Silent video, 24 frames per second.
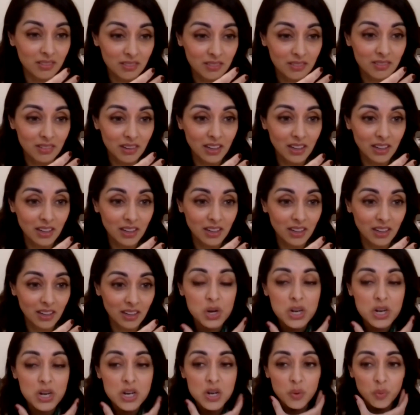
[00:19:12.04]
And
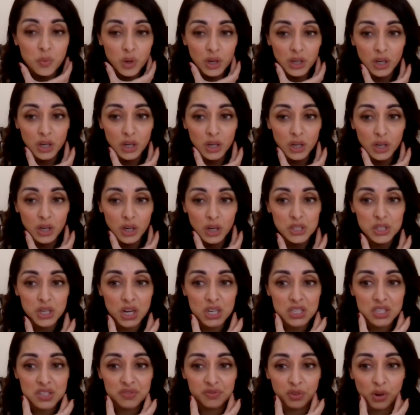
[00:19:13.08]
so when our jaw
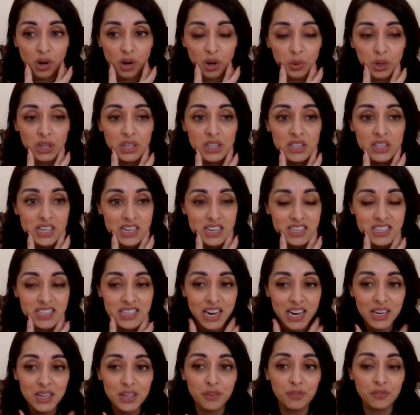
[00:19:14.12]
is forward, things
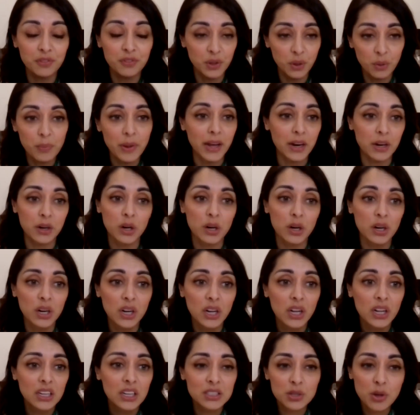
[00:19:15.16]
tend to feel better.
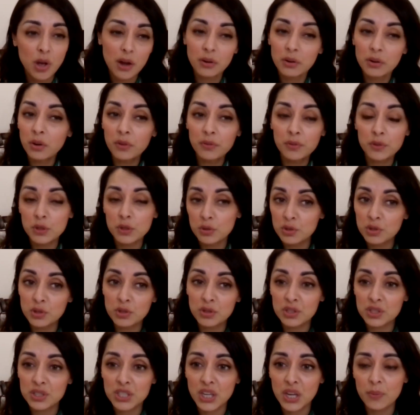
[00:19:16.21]
And so I don't know if you do
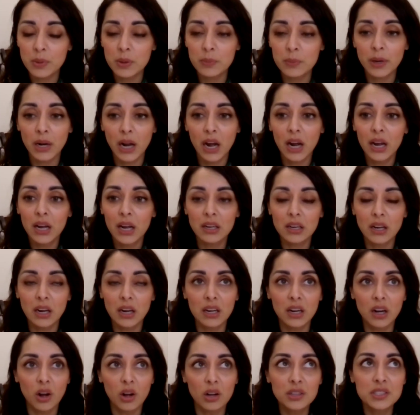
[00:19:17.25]
this, Kimi, but I
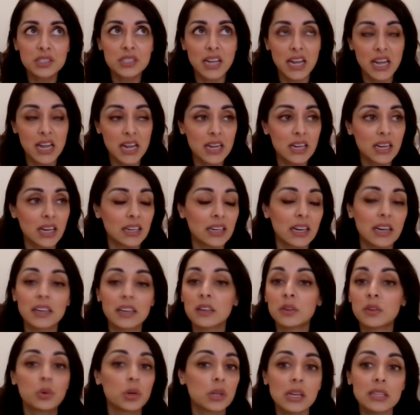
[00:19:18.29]

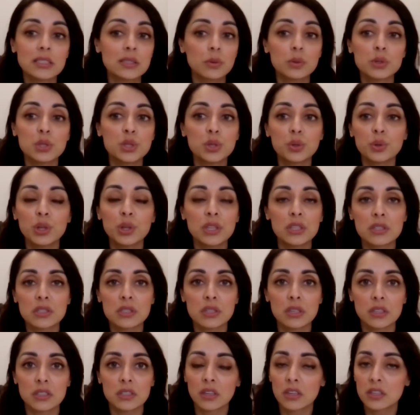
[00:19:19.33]
didn't realize I was doing this
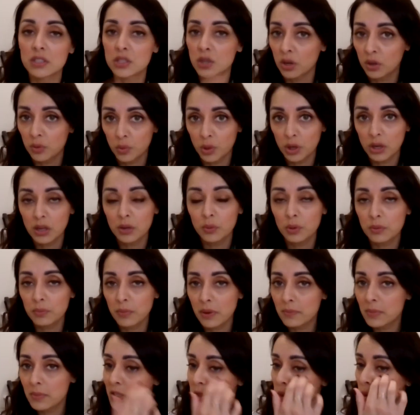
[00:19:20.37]
until I started working with my
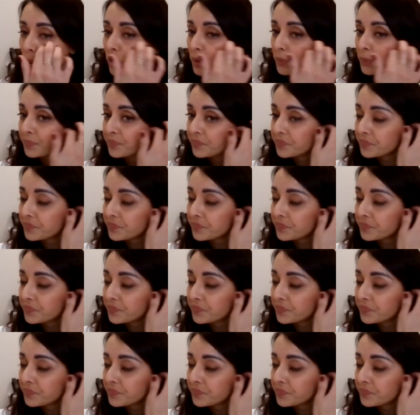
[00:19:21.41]
mentor.